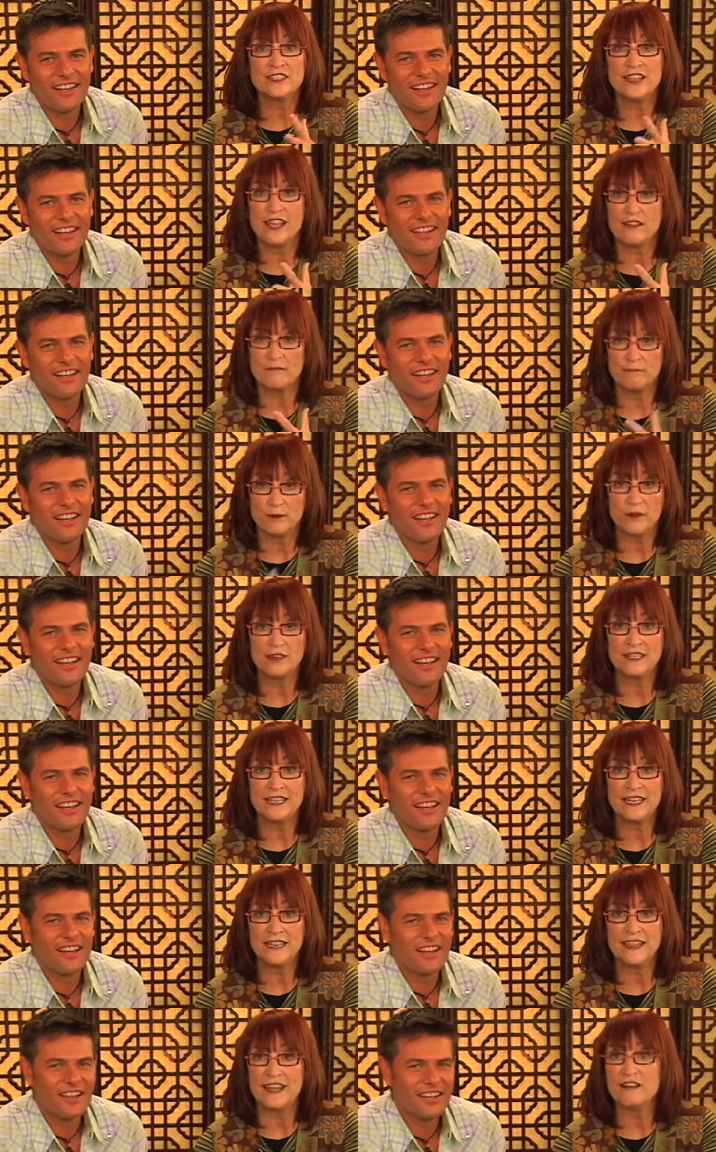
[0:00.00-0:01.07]
Speaker 1: they have
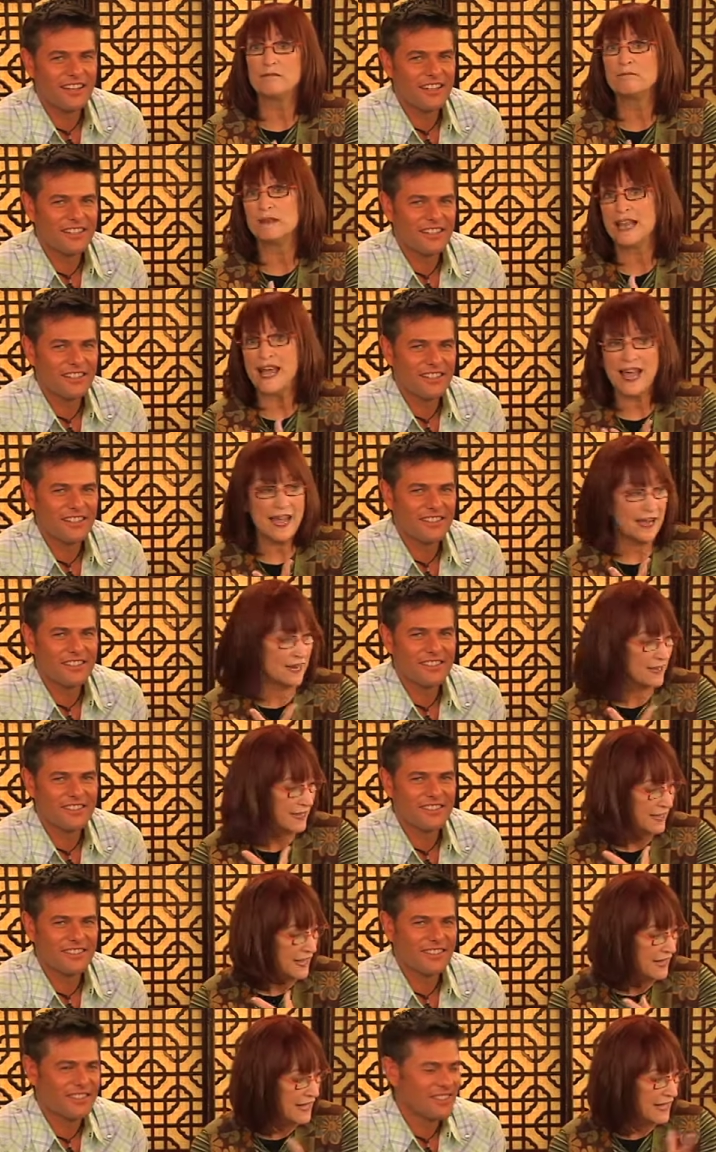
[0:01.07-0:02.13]
burgundy, they have
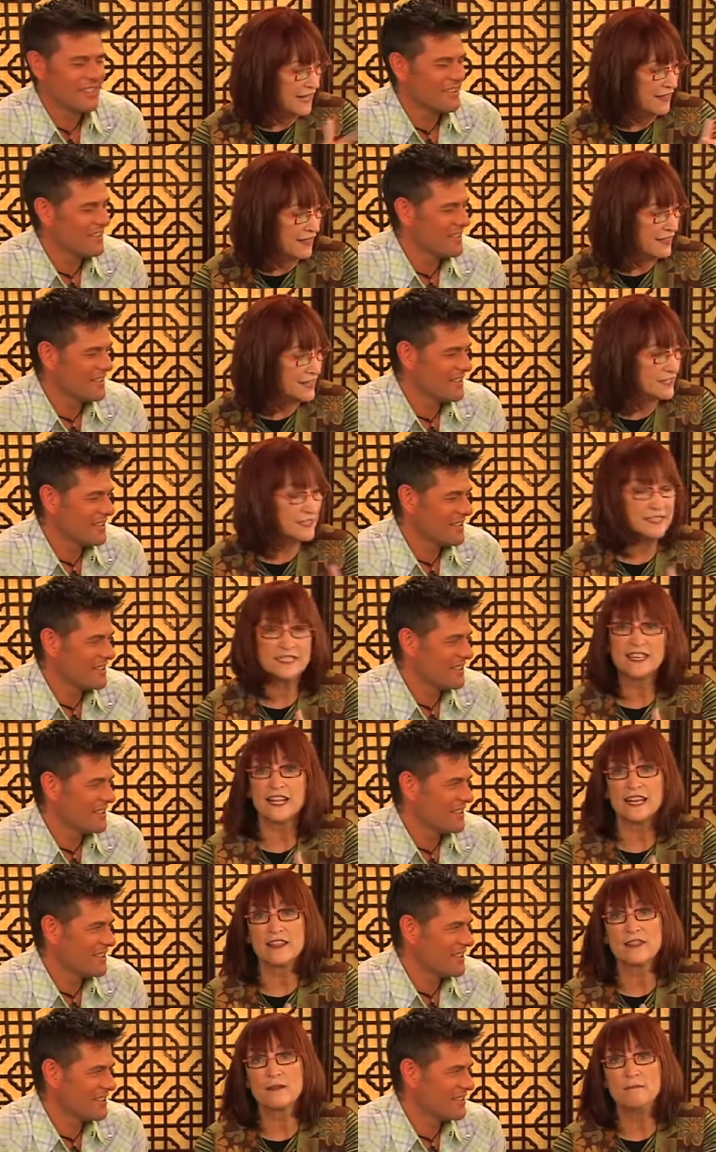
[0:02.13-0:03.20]
black. This is
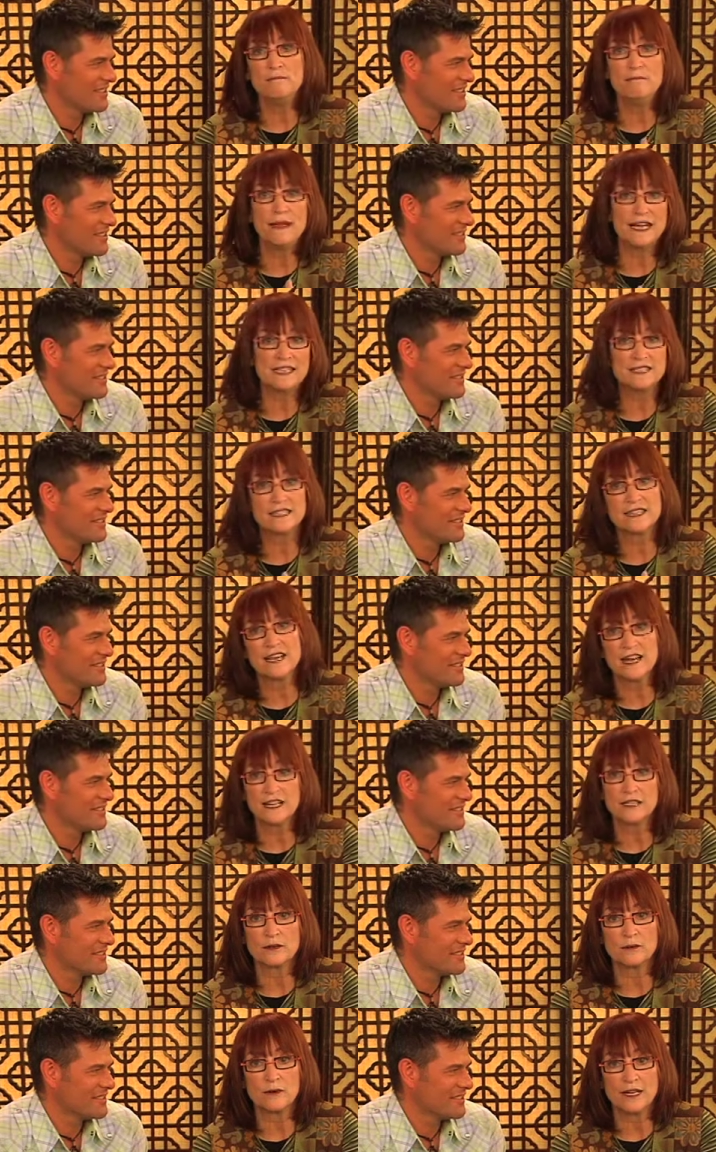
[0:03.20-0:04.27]
kind of the mixed
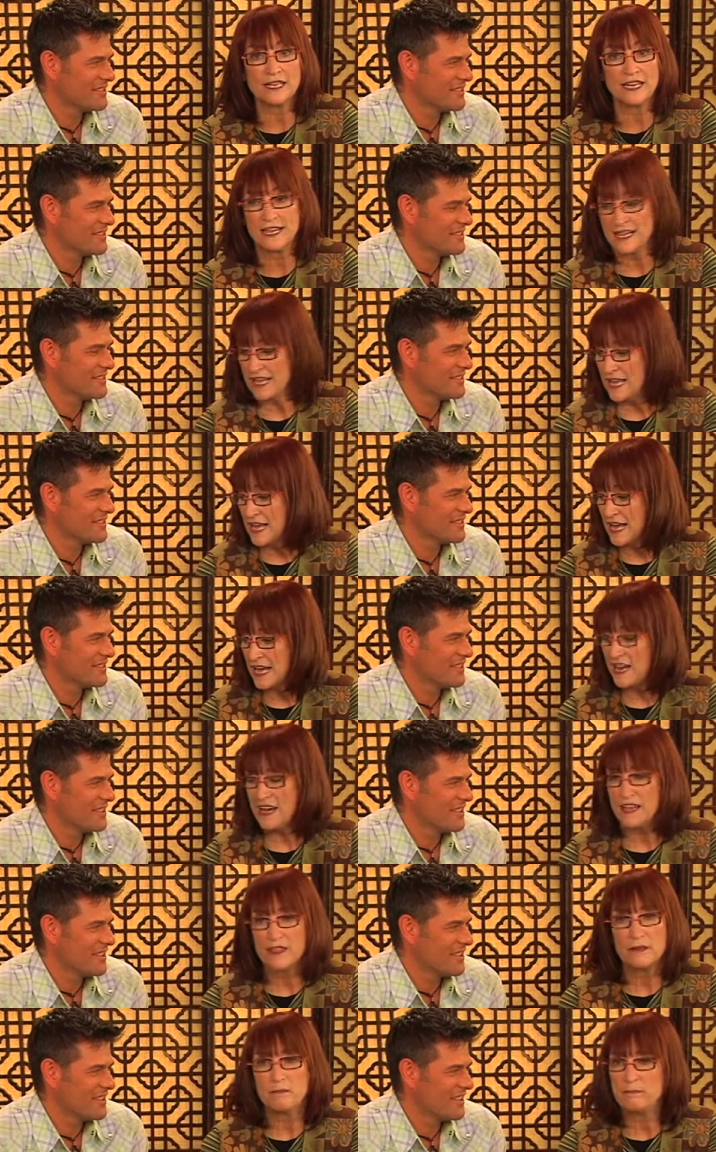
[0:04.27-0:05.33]
color one.
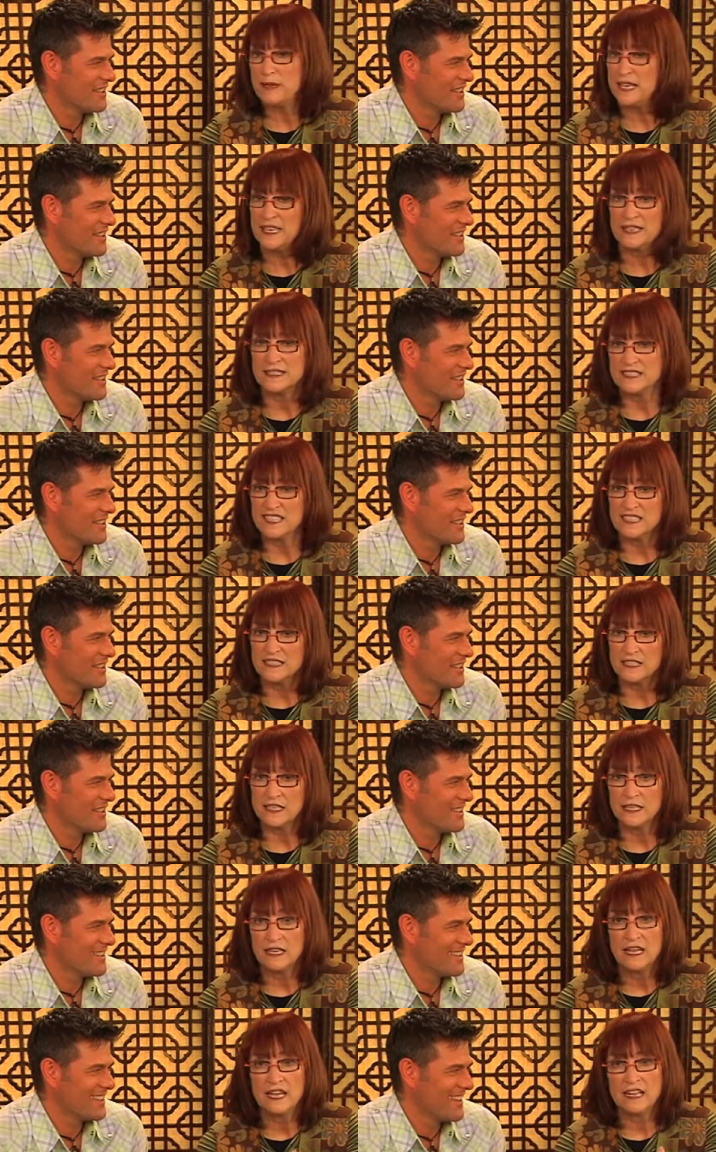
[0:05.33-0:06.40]
Uh, the pink is
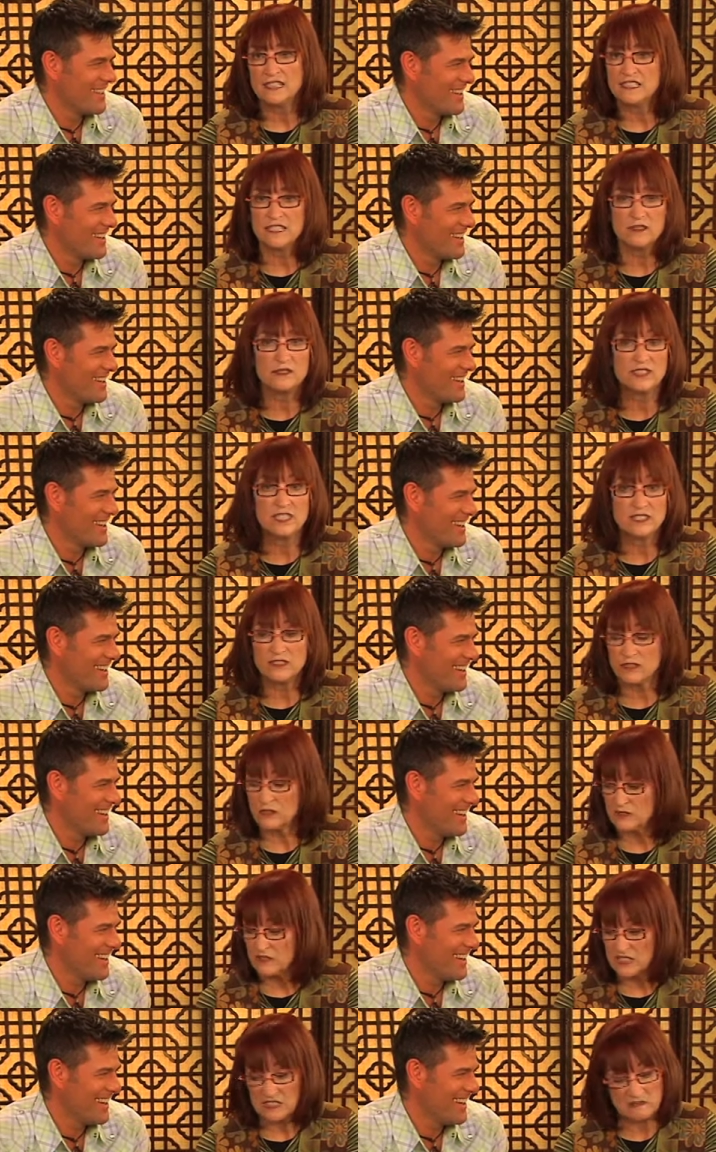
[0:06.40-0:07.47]
ugly, and so is the
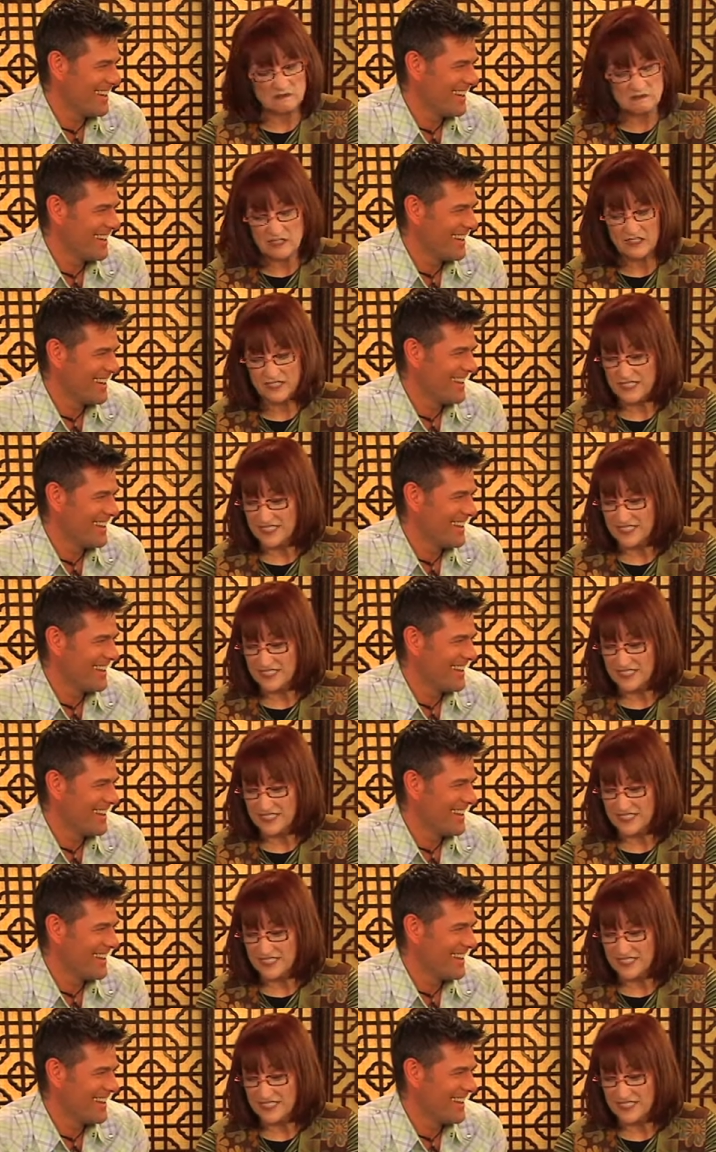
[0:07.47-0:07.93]
turquoise, very